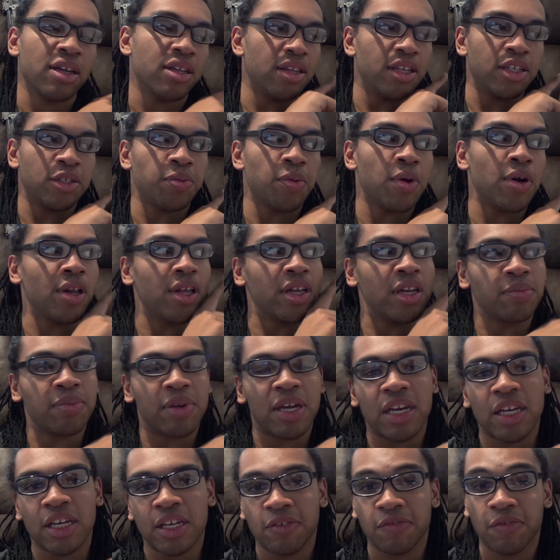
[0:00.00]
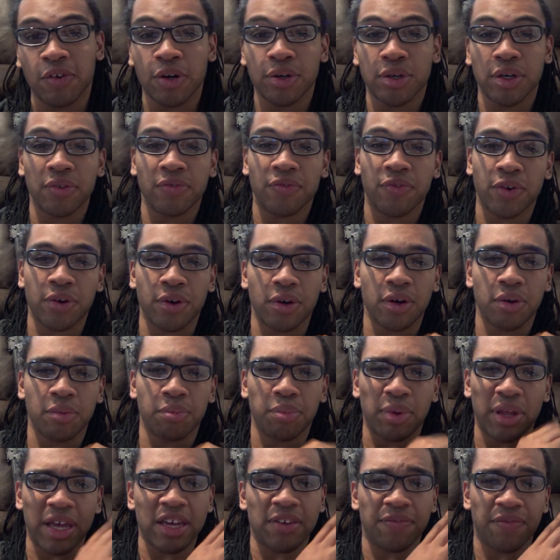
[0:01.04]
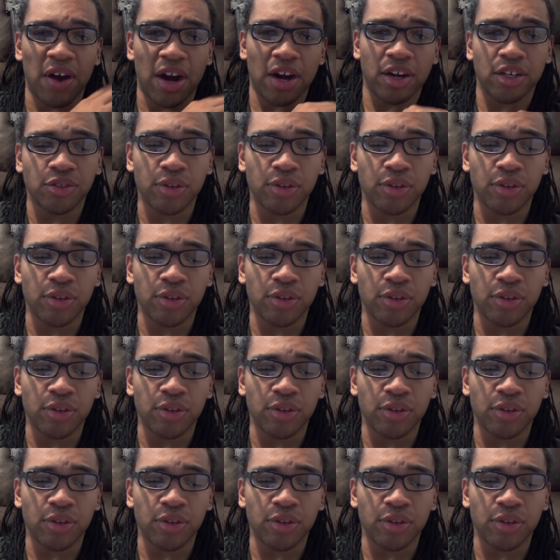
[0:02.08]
will end up getting converted for blank fire,